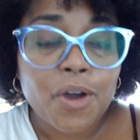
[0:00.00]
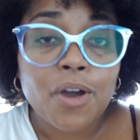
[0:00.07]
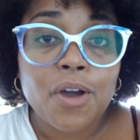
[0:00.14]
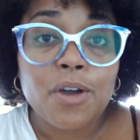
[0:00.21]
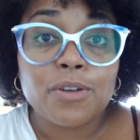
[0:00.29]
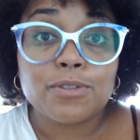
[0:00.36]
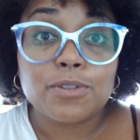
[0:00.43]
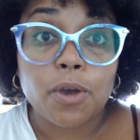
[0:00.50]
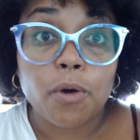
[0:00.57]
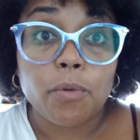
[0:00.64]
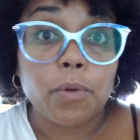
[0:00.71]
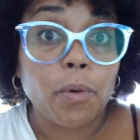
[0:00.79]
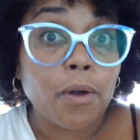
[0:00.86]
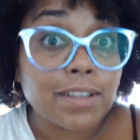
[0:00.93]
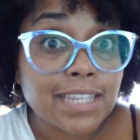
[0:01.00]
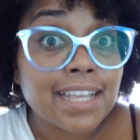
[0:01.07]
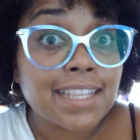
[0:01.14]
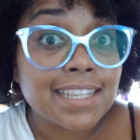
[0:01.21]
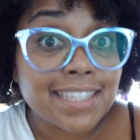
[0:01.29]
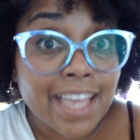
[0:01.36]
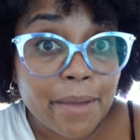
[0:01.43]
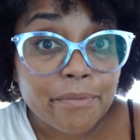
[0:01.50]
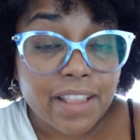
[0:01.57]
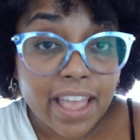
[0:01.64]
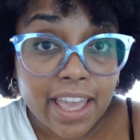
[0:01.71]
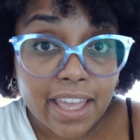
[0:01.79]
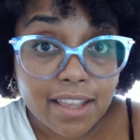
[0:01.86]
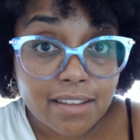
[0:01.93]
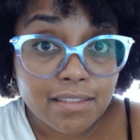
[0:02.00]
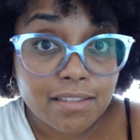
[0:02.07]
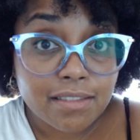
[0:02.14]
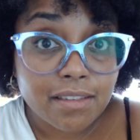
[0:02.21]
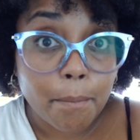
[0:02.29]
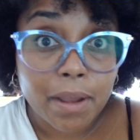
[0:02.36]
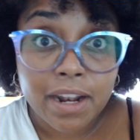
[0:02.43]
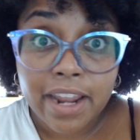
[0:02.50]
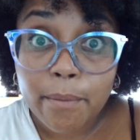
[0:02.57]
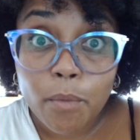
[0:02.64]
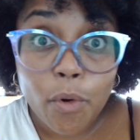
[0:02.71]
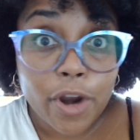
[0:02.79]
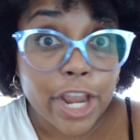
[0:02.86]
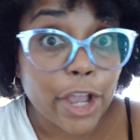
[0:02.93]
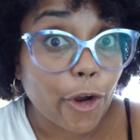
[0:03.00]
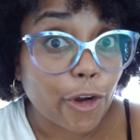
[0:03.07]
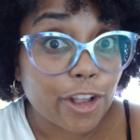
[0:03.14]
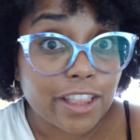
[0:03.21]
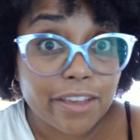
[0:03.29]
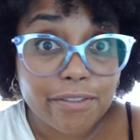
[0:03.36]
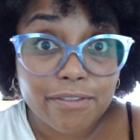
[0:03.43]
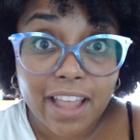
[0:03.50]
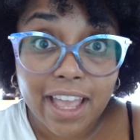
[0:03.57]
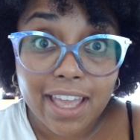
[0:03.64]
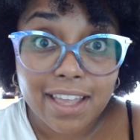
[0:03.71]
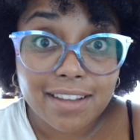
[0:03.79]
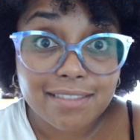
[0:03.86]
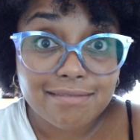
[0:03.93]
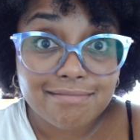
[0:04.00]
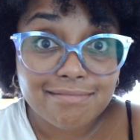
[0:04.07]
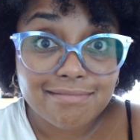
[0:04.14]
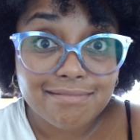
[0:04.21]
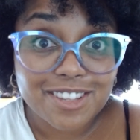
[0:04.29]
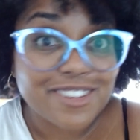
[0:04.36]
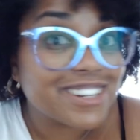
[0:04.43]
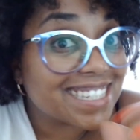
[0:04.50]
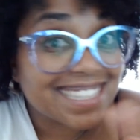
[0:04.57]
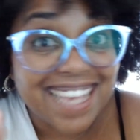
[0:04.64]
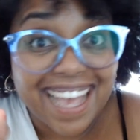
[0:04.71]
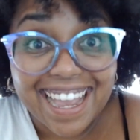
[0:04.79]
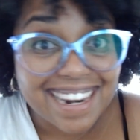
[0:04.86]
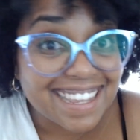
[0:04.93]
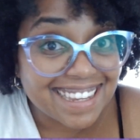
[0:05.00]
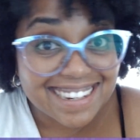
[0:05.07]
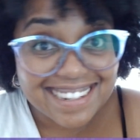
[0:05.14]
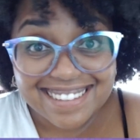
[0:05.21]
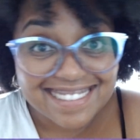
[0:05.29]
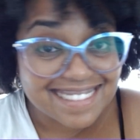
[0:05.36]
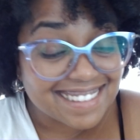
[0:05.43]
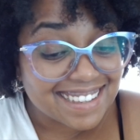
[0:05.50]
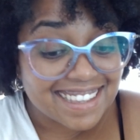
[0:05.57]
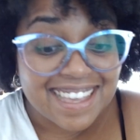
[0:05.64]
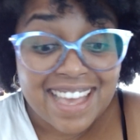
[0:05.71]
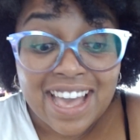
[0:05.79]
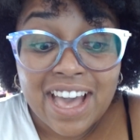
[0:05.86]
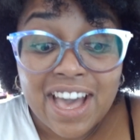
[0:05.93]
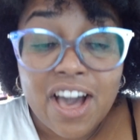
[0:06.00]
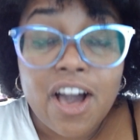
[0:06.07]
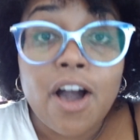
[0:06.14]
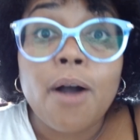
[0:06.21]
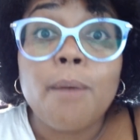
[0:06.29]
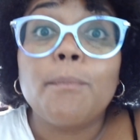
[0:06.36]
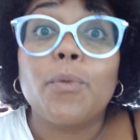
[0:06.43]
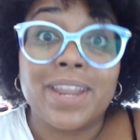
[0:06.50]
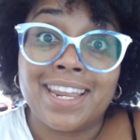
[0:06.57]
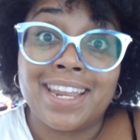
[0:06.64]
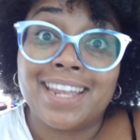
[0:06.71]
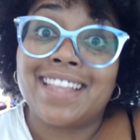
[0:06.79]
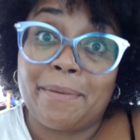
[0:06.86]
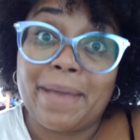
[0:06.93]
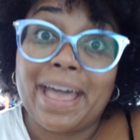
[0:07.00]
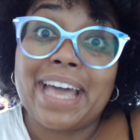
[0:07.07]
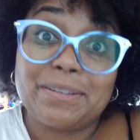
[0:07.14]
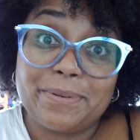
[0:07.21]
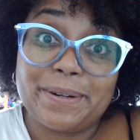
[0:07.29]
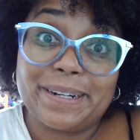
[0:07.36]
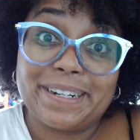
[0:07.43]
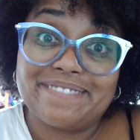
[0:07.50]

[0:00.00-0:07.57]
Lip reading: So we were all taking the same flight, Monday morning, early flight. We're excited, but we needed that passport.